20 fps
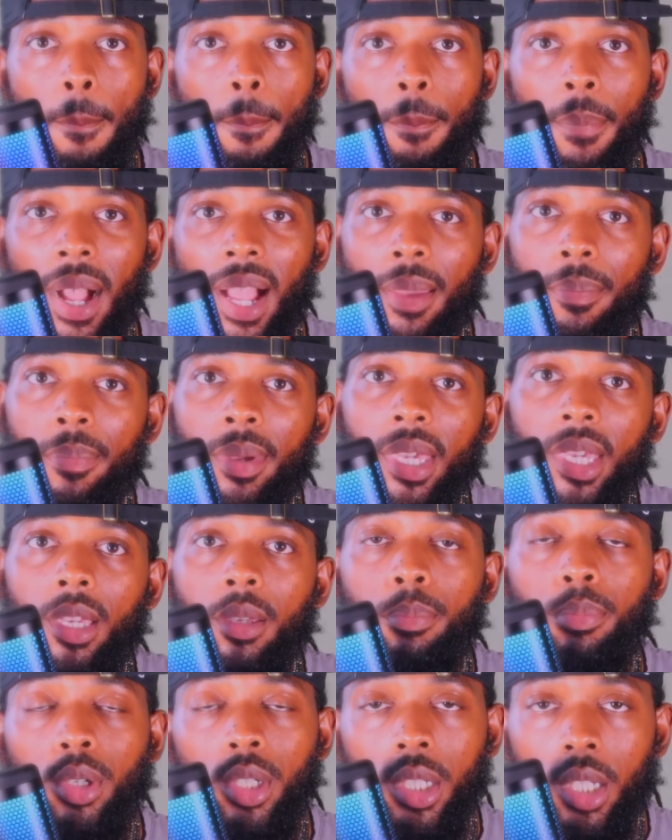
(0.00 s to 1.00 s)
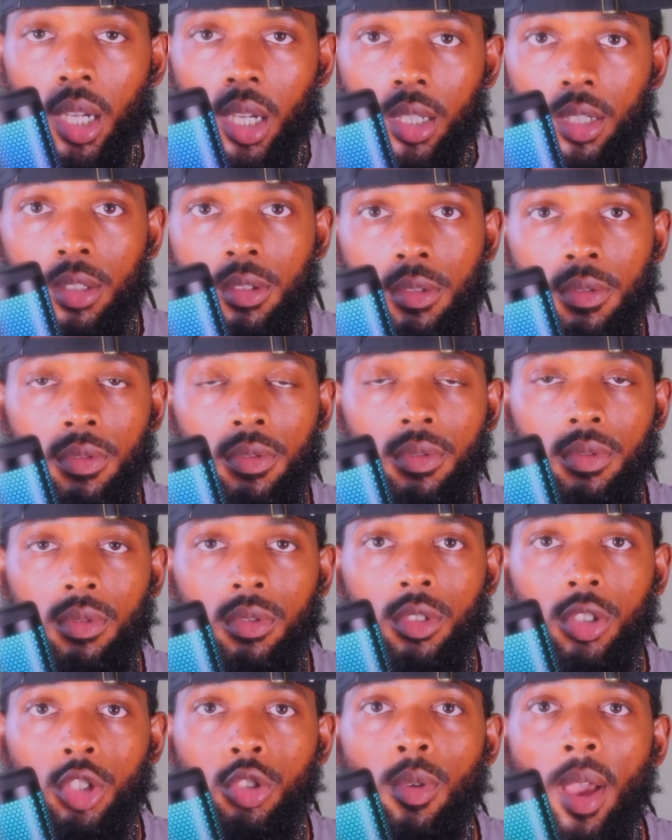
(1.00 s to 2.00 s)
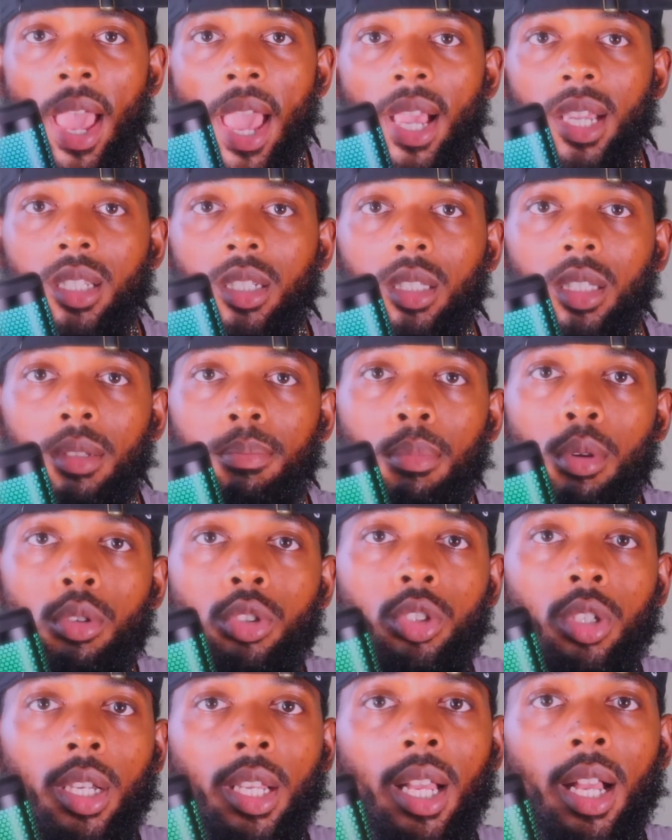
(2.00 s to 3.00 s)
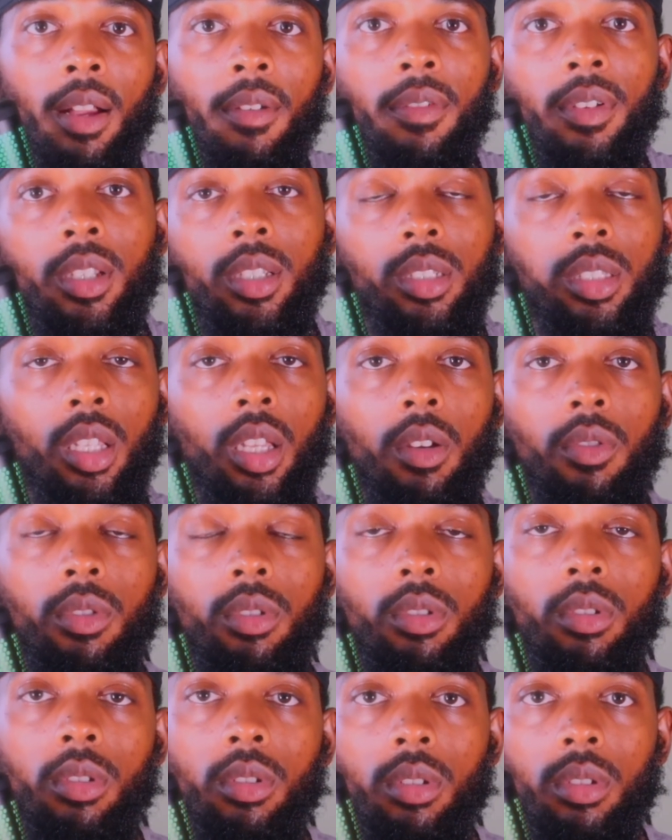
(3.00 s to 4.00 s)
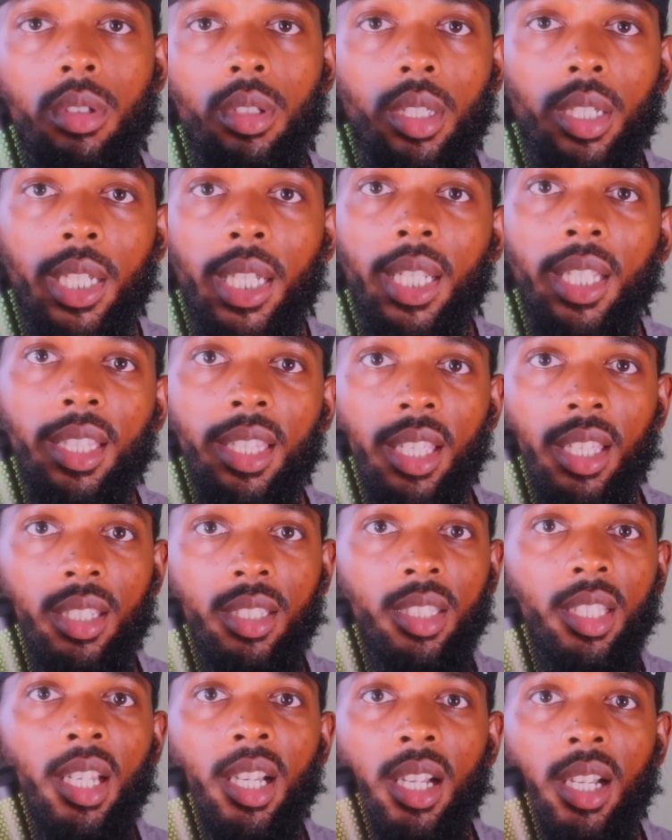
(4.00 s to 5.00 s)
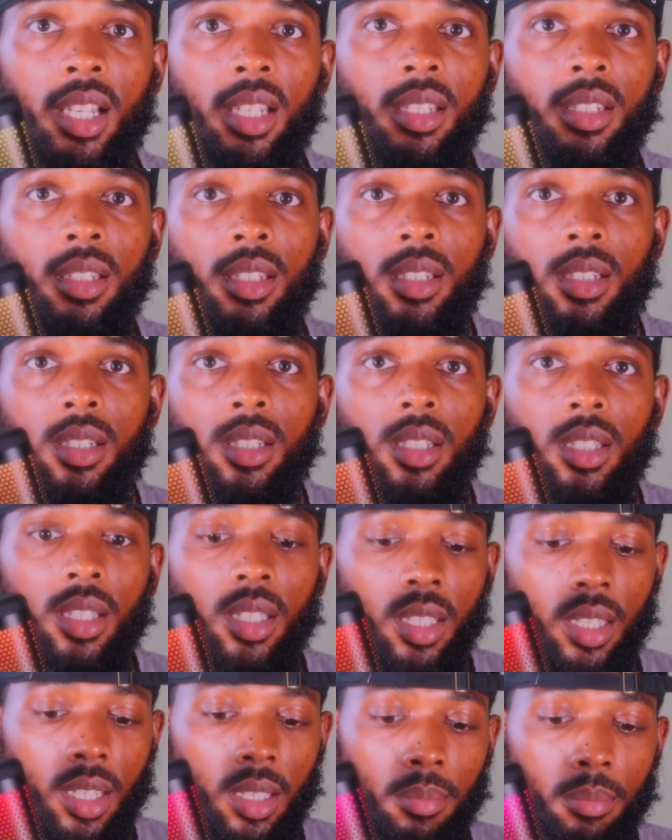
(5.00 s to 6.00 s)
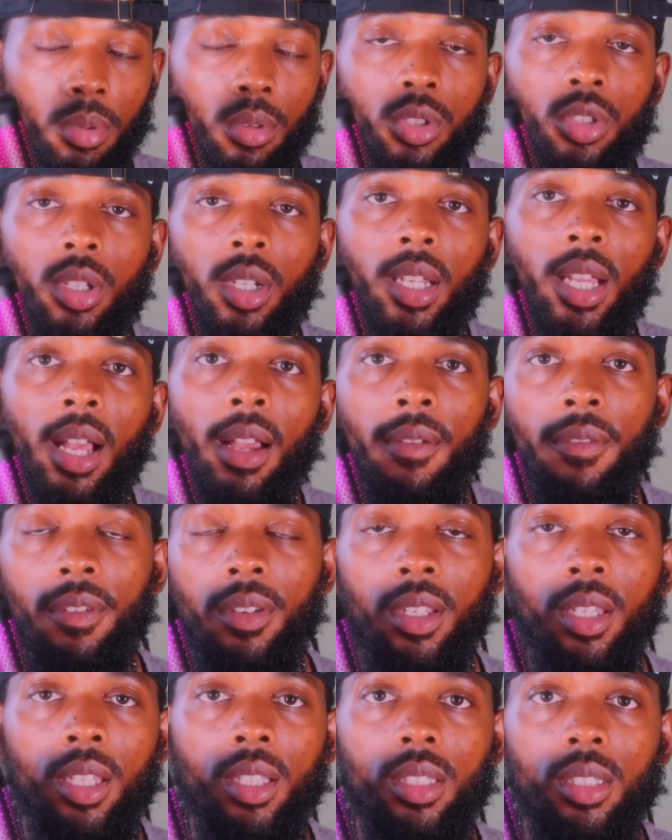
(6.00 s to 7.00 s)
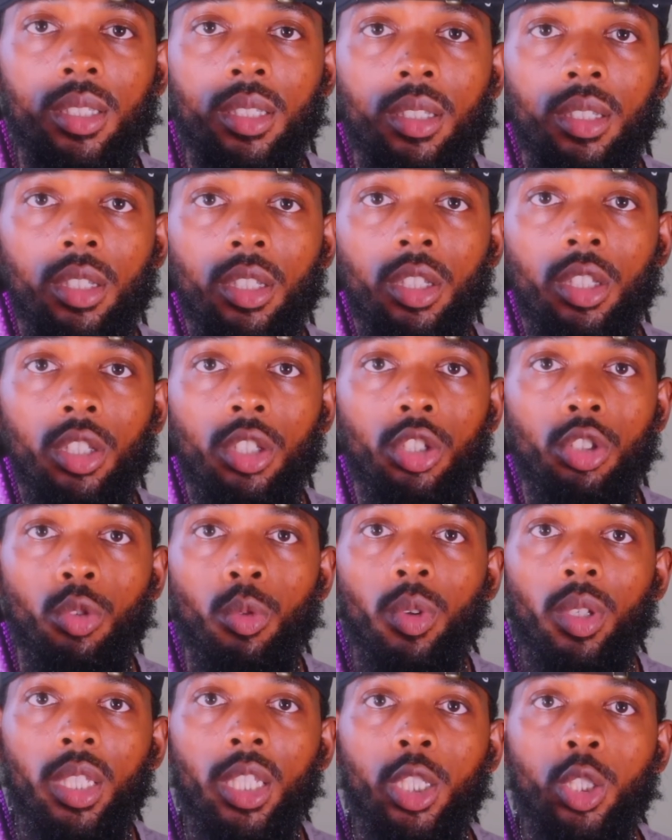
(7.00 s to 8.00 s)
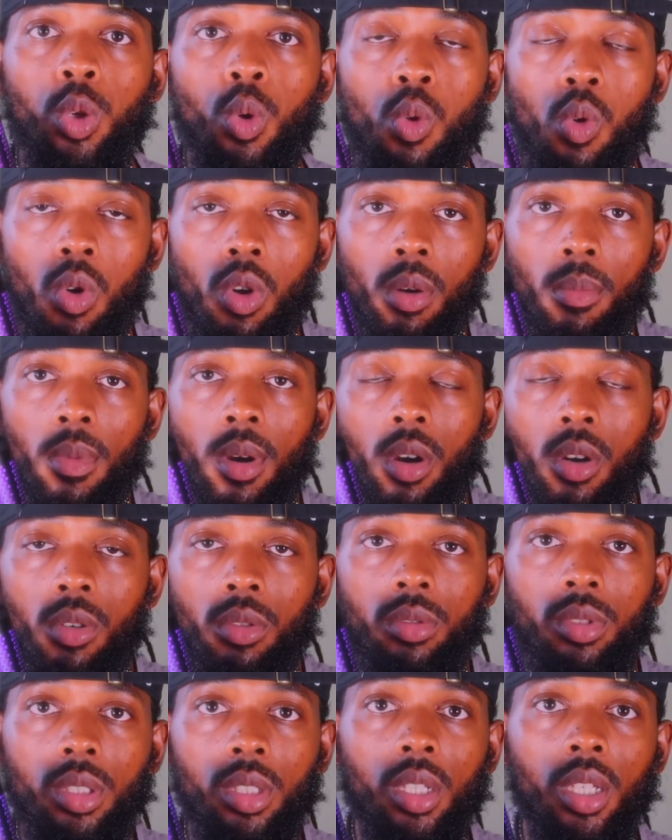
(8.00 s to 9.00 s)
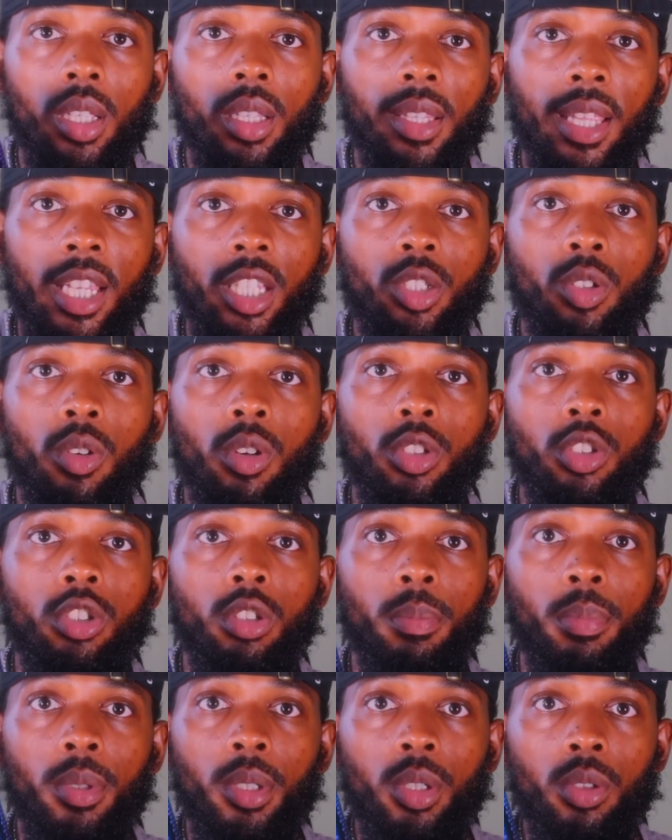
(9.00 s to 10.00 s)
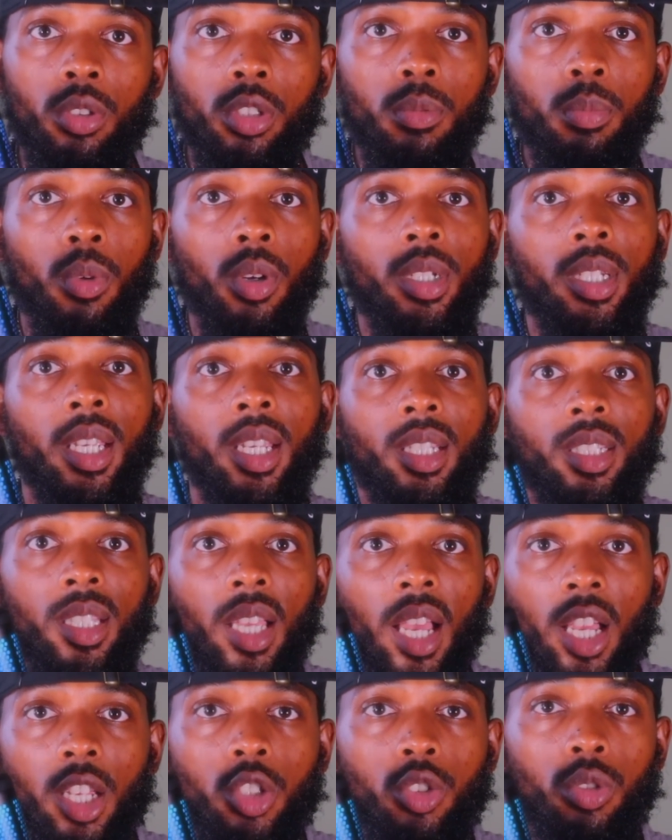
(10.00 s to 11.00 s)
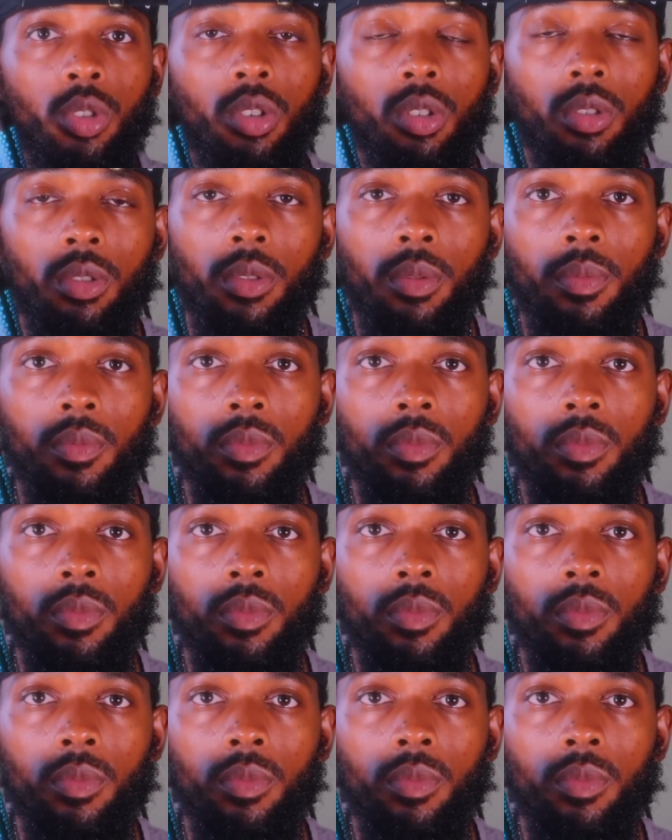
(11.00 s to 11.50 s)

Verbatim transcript: By being productive, you actually boost your confidence level. Getting things done can boost your confidence. You release hormones that's going to produce more testosterone.